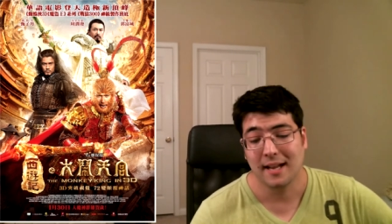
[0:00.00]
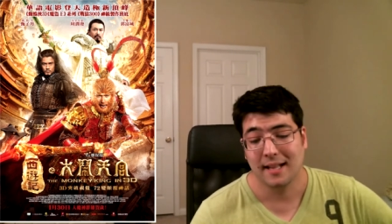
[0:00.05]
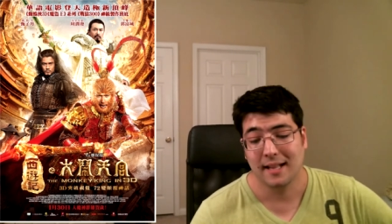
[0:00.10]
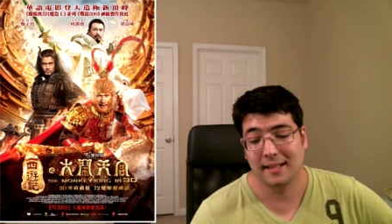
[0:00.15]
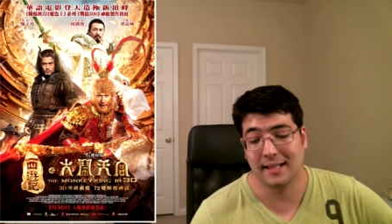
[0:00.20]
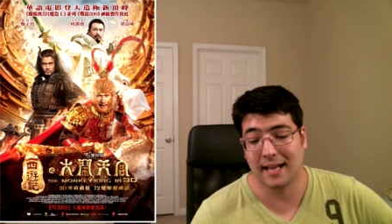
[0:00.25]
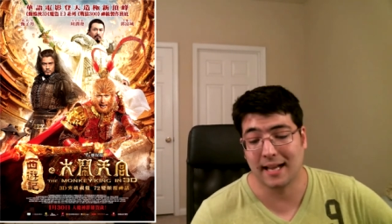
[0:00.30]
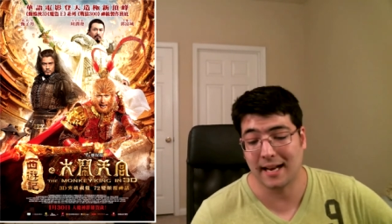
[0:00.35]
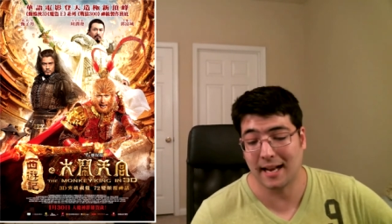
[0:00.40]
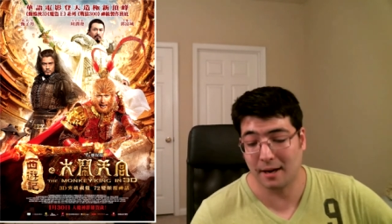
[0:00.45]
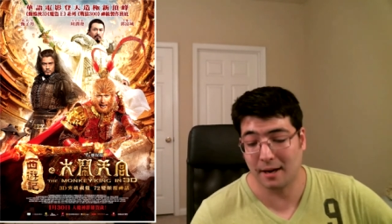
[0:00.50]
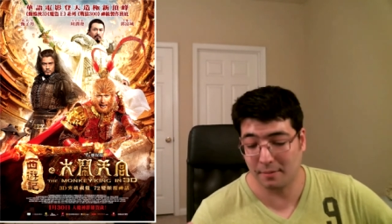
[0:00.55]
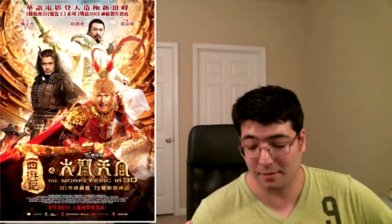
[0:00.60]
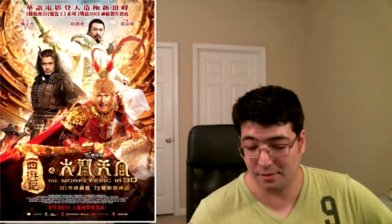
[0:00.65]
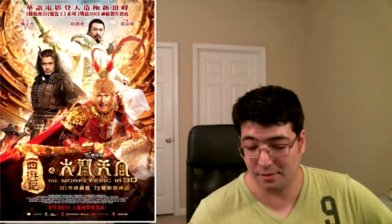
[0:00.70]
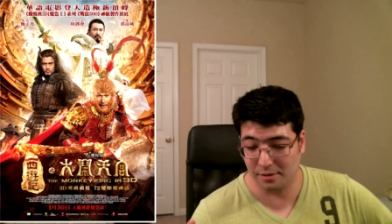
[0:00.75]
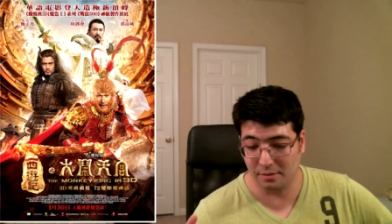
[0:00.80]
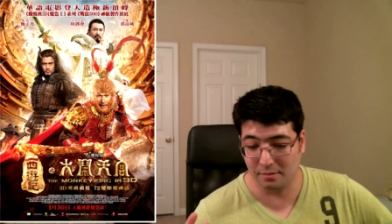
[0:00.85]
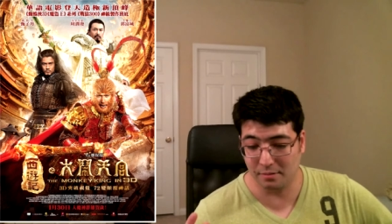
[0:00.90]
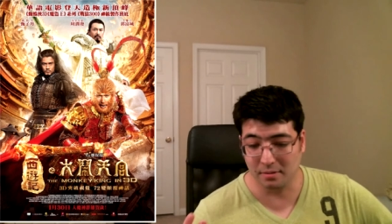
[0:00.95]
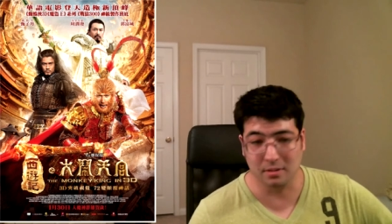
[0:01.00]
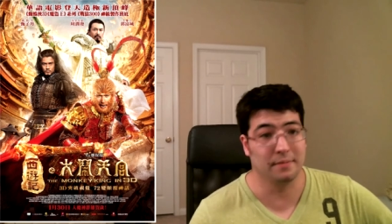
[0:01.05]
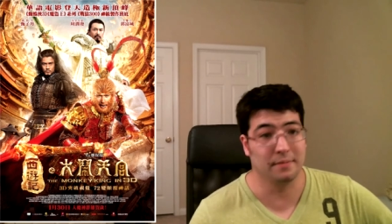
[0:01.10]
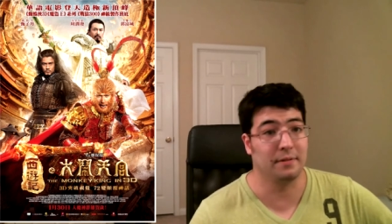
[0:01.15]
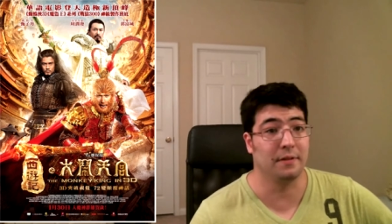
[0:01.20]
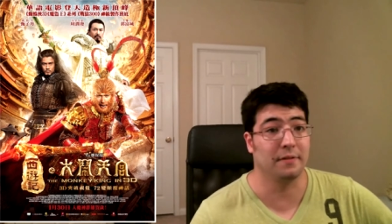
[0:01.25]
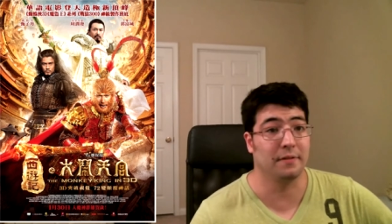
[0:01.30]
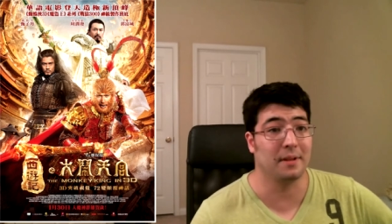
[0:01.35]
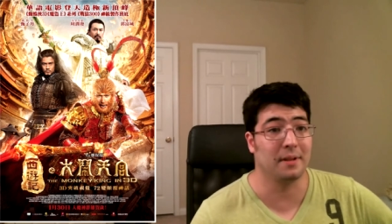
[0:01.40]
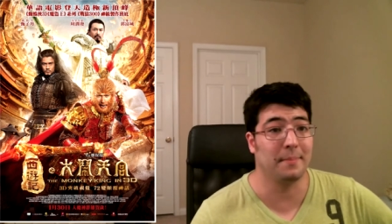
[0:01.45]
that I would do a
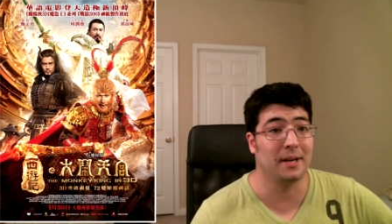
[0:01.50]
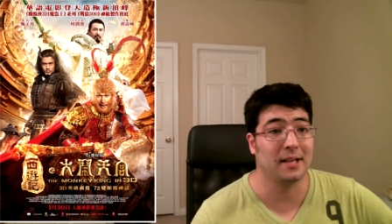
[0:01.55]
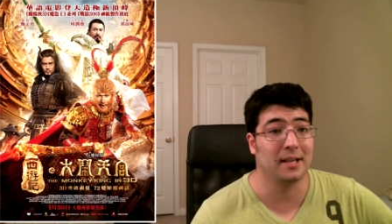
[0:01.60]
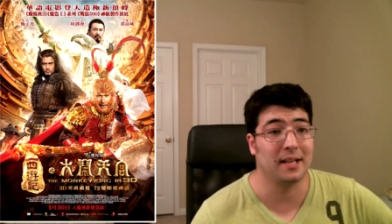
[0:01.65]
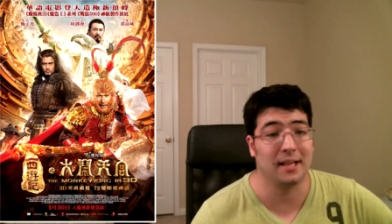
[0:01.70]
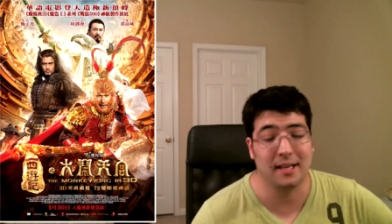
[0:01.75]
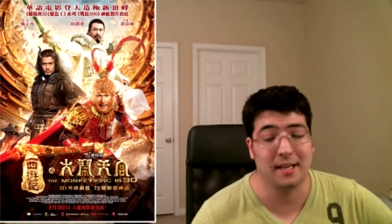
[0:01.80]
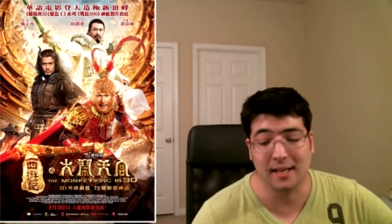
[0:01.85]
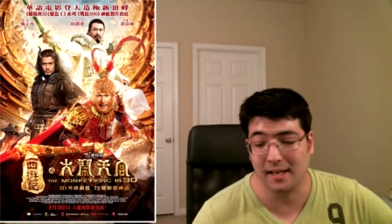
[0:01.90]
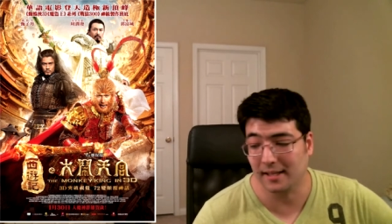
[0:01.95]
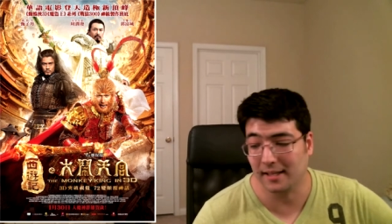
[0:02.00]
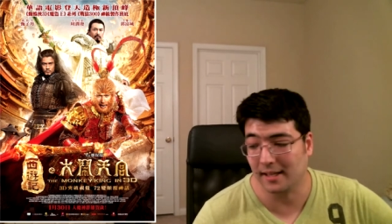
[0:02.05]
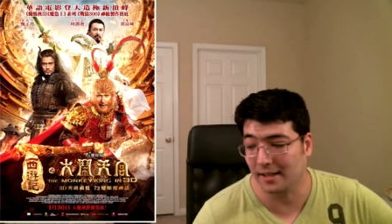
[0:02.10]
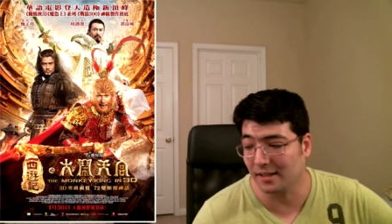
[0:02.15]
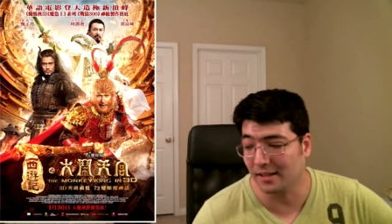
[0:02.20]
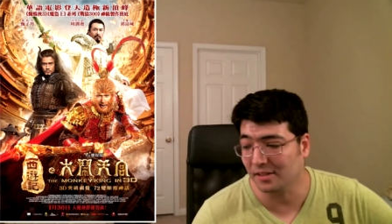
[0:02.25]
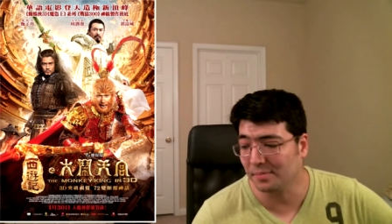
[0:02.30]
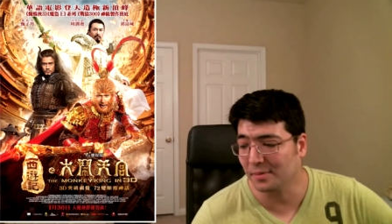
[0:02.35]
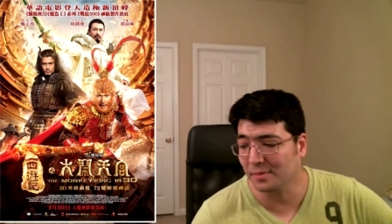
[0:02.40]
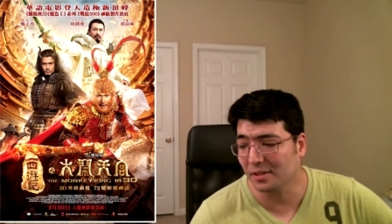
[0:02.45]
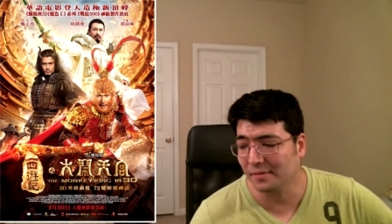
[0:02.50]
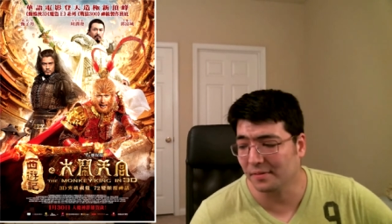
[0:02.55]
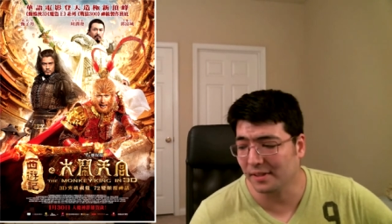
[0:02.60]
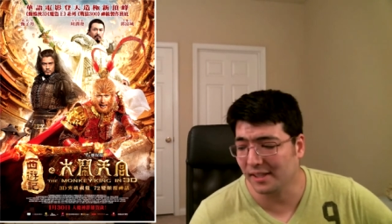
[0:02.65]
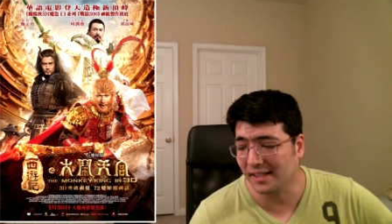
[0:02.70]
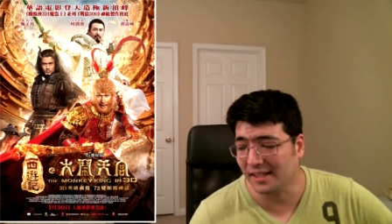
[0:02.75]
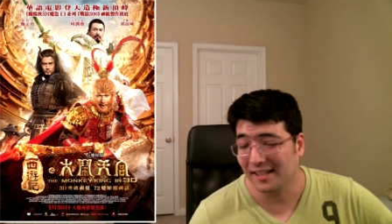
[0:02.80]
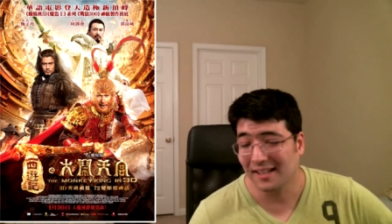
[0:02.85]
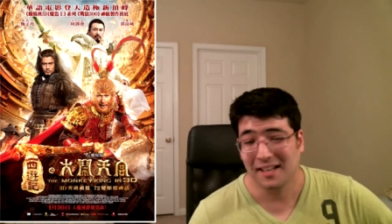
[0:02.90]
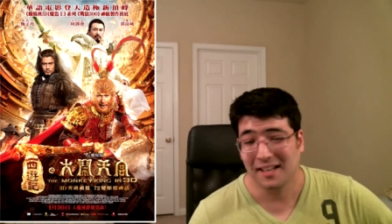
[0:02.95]
review for The Monkey King. Now, this
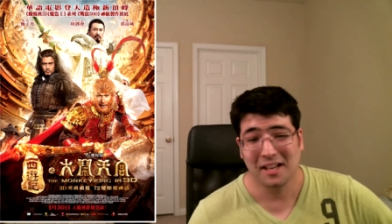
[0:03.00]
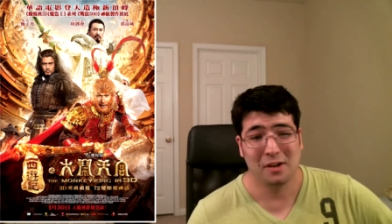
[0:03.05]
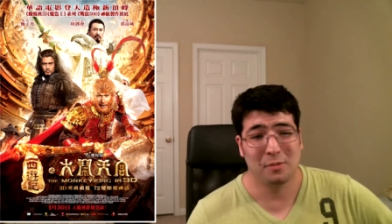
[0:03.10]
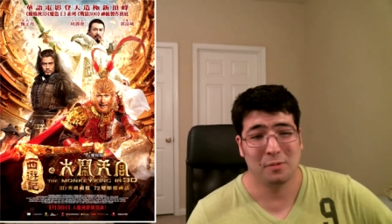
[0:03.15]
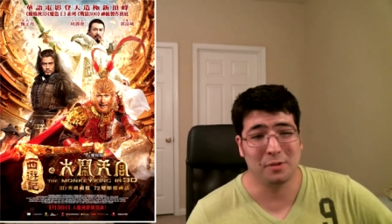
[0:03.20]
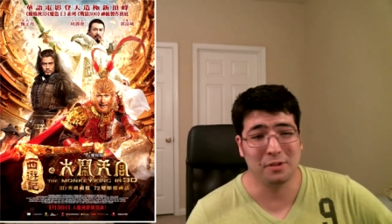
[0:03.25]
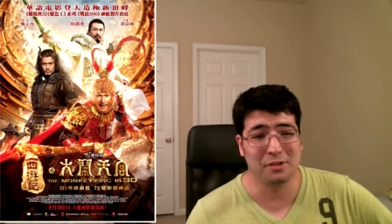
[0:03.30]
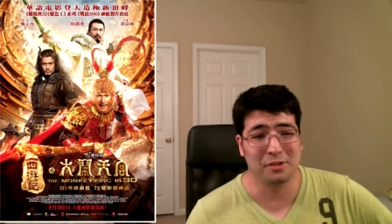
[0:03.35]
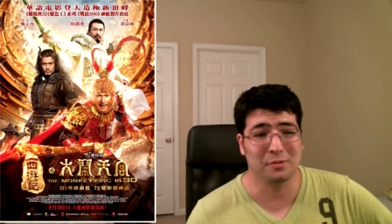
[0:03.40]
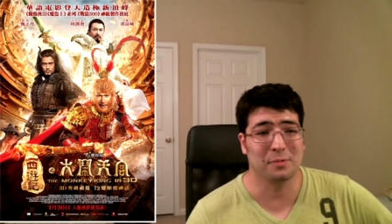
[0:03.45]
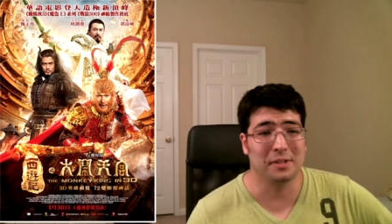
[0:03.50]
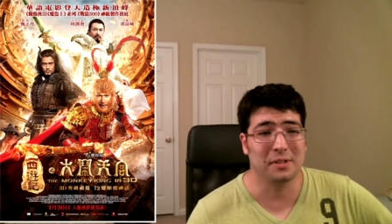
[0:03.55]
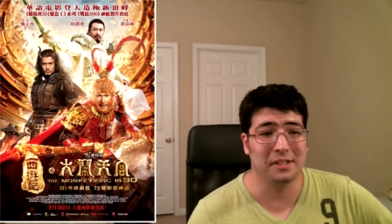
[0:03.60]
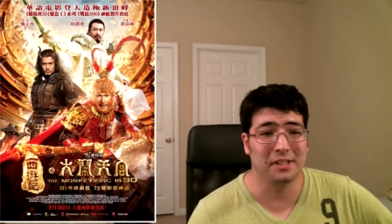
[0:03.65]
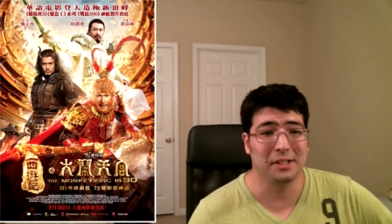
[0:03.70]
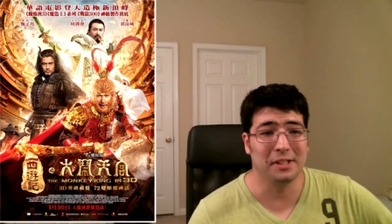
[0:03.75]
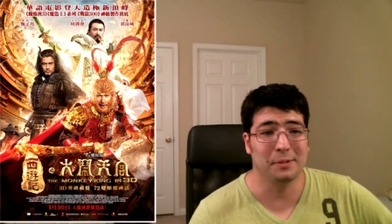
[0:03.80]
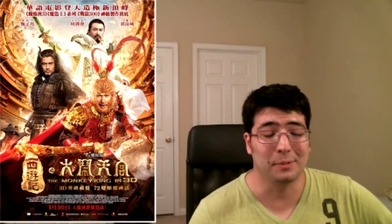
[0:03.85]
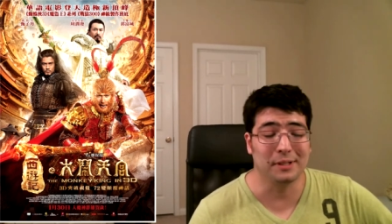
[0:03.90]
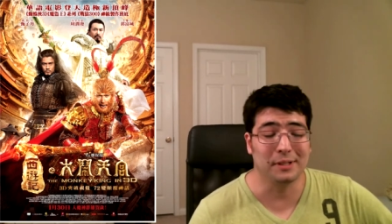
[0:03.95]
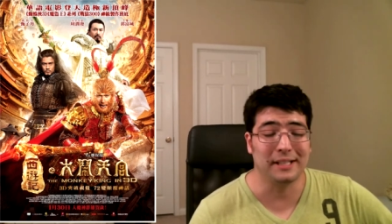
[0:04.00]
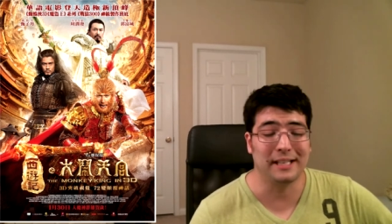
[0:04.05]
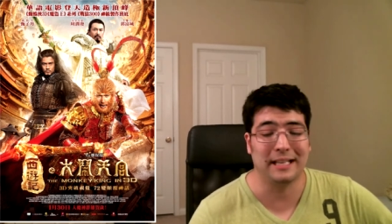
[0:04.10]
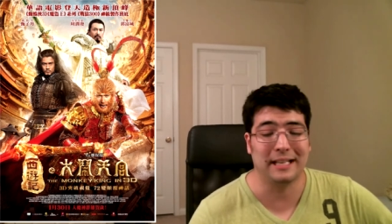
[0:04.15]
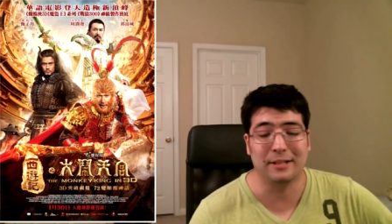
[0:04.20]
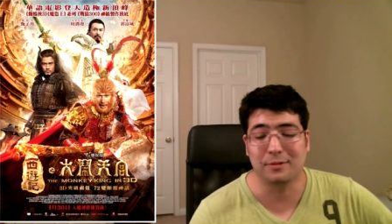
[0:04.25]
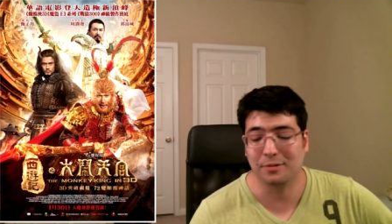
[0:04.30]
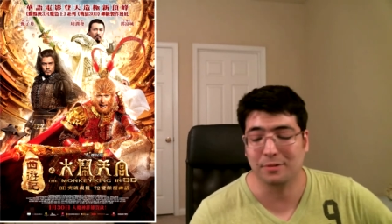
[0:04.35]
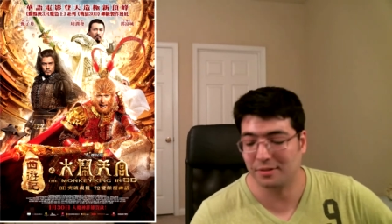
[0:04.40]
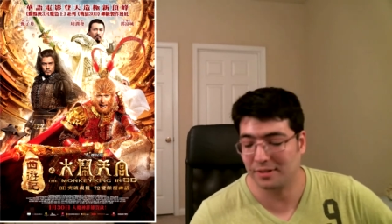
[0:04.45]
movie was really, really
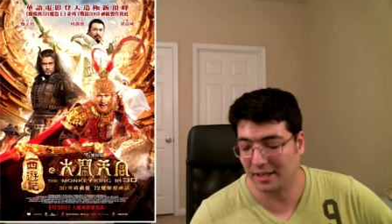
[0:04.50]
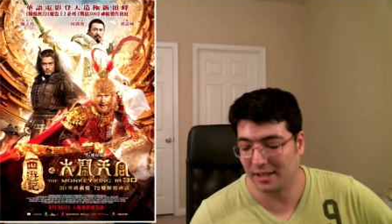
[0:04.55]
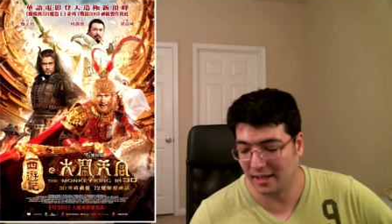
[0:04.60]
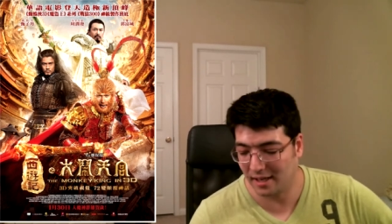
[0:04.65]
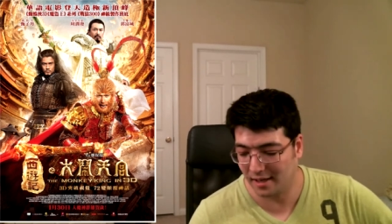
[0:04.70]
interesting.